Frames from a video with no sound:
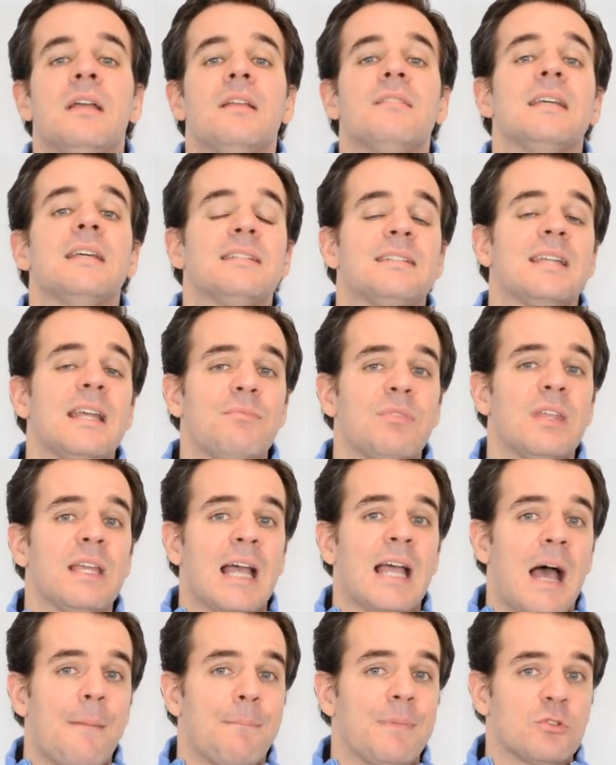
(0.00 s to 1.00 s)
The same thing
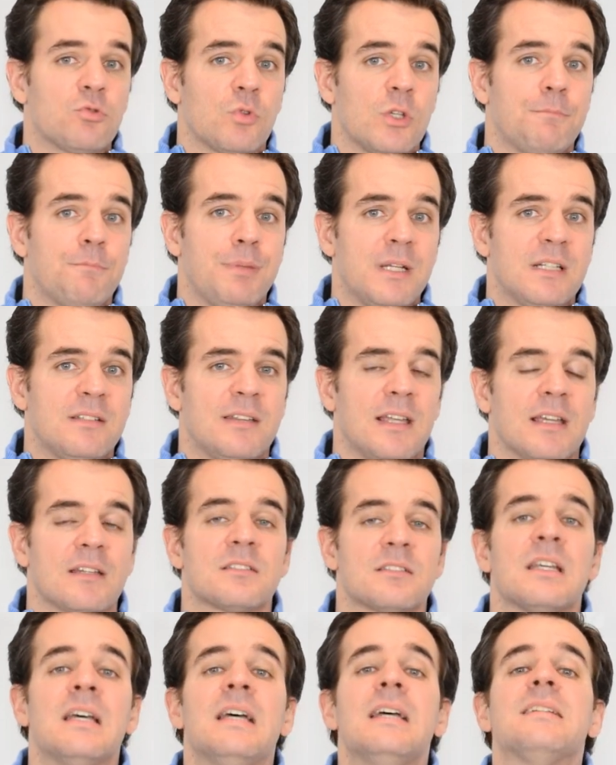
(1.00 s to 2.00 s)
happens with pitch
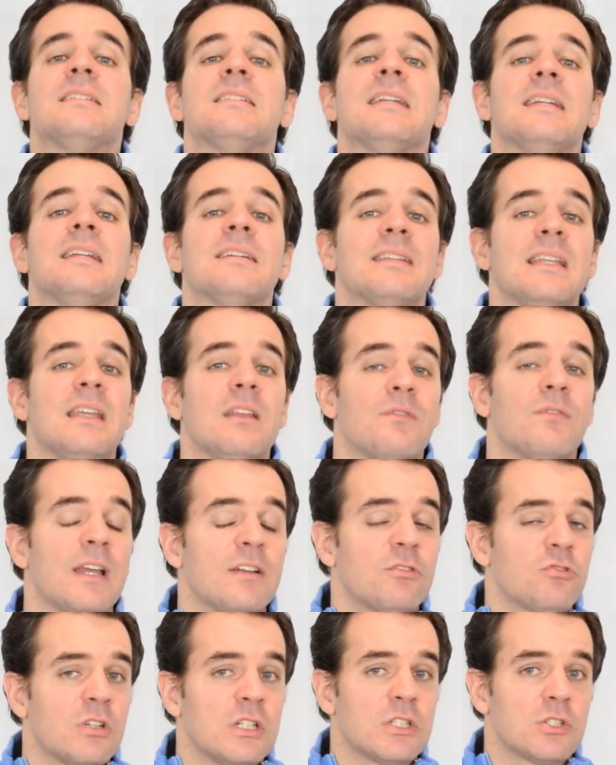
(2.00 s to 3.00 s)
decks. Since the
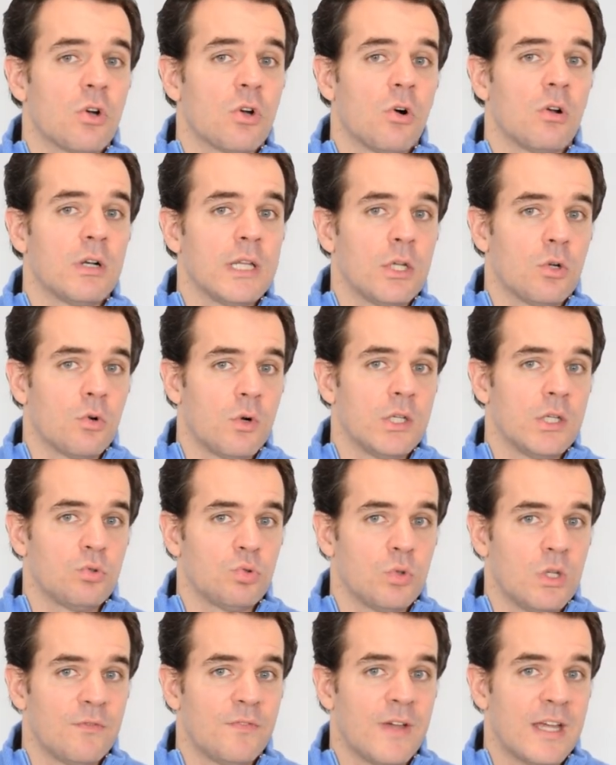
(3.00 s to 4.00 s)
investor is only going
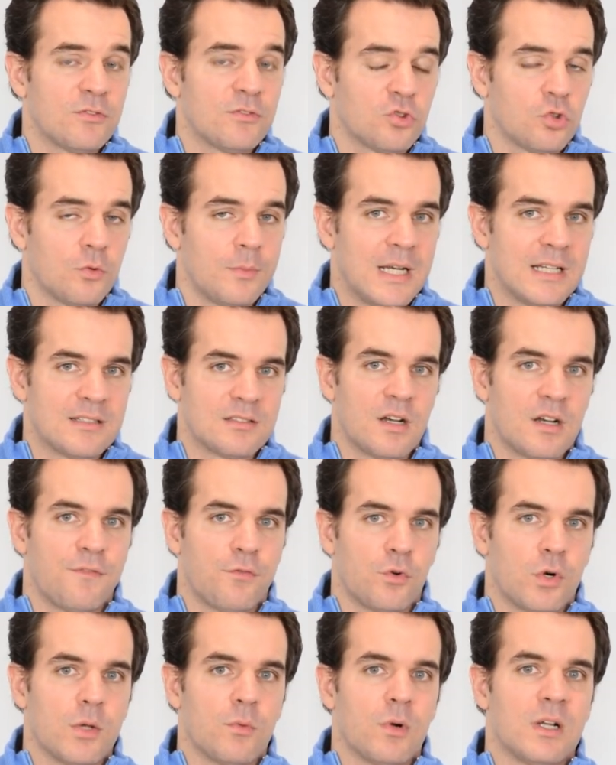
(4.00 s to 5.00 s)
to invest 2 minutes and
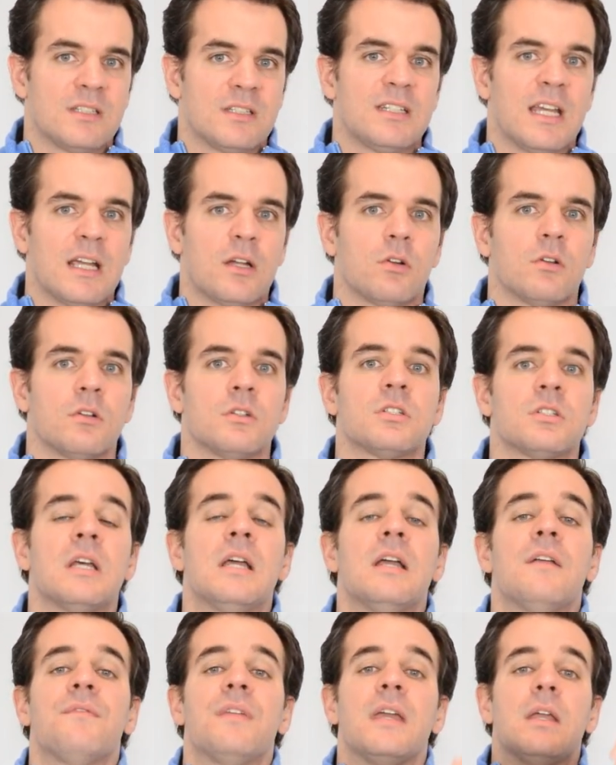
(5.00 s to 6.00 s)
41 seconds,
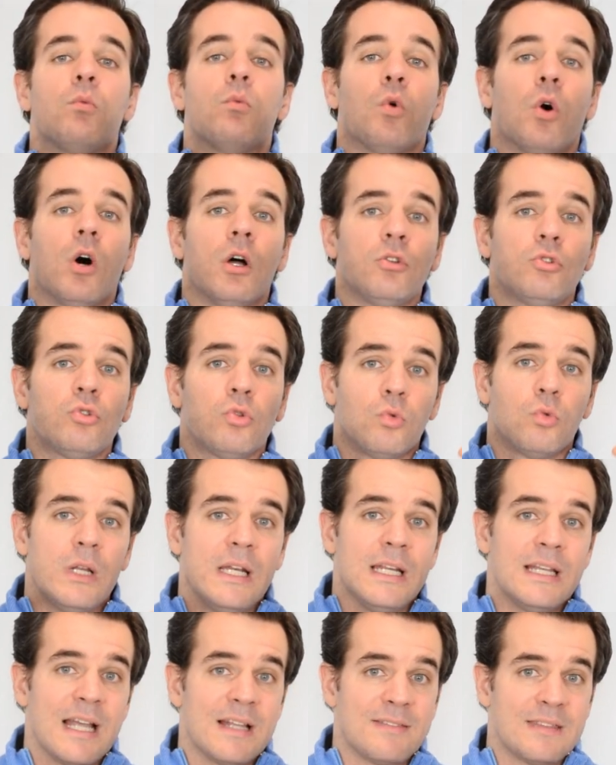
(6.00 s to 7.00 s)
they want to
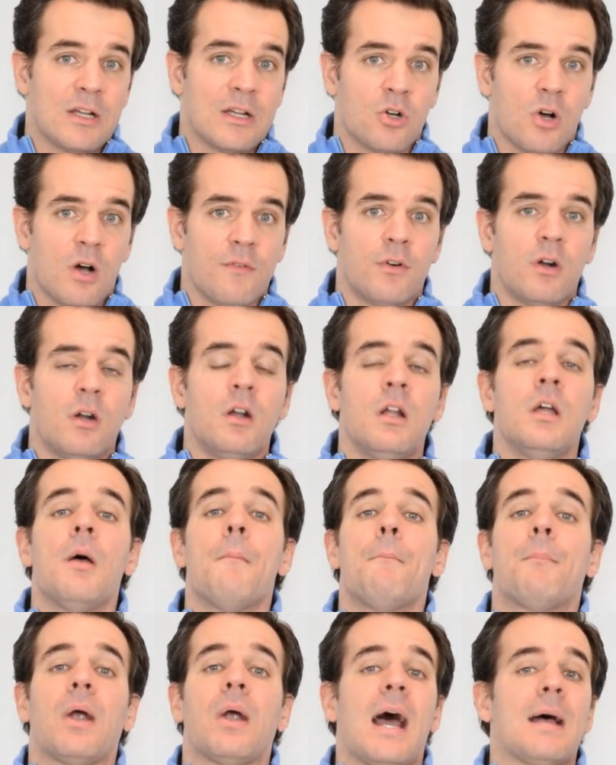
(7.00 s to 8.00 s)
really get the cover.
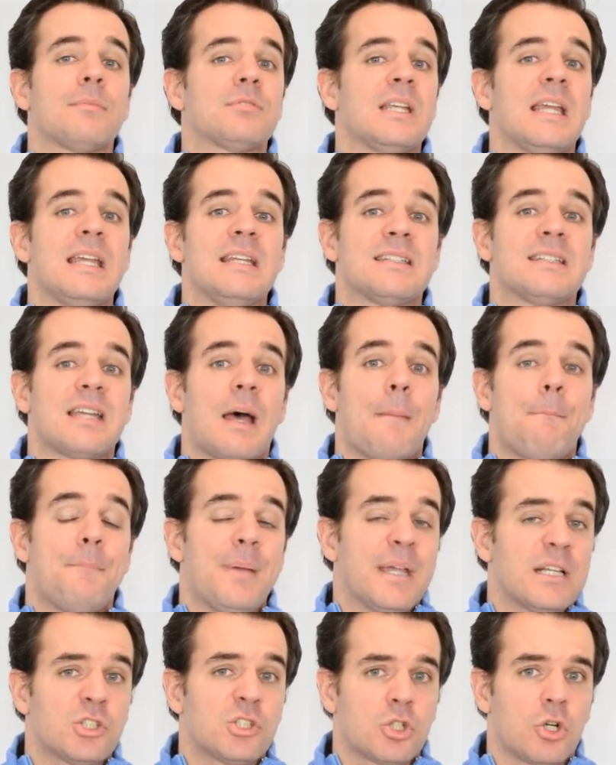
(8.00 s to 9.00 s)
Perhaps it's a
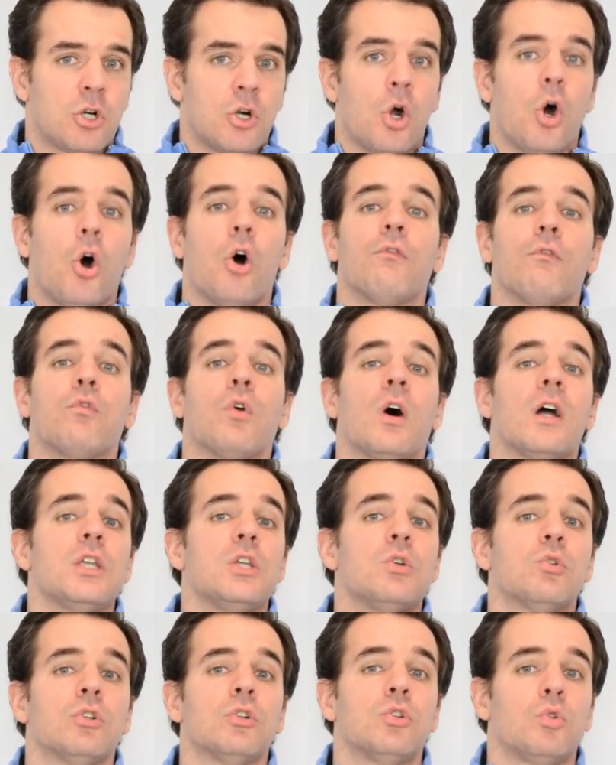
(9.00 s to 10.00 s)
picture of what
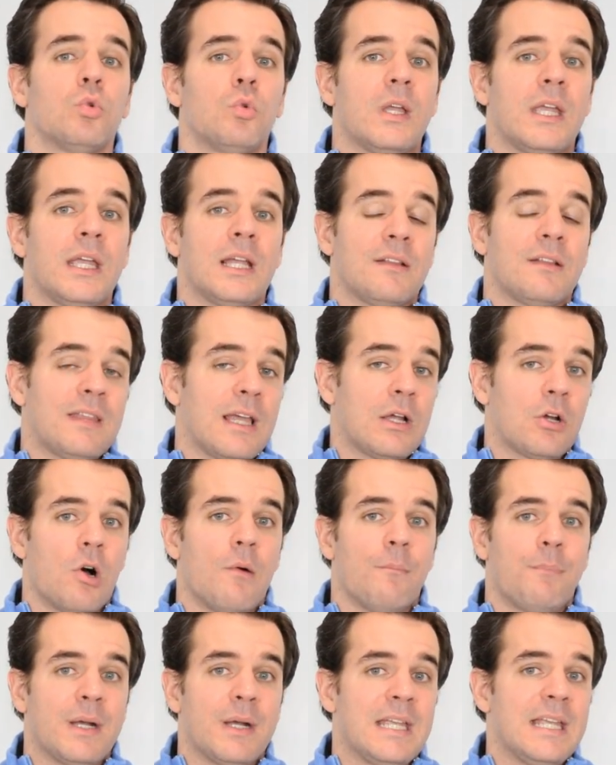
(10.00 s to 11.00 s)
you're doing, the
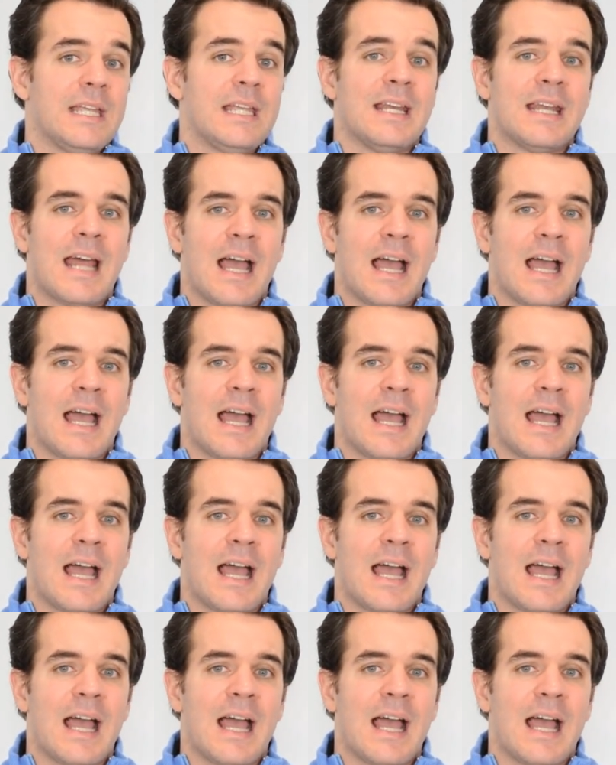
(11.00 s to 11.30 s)
company in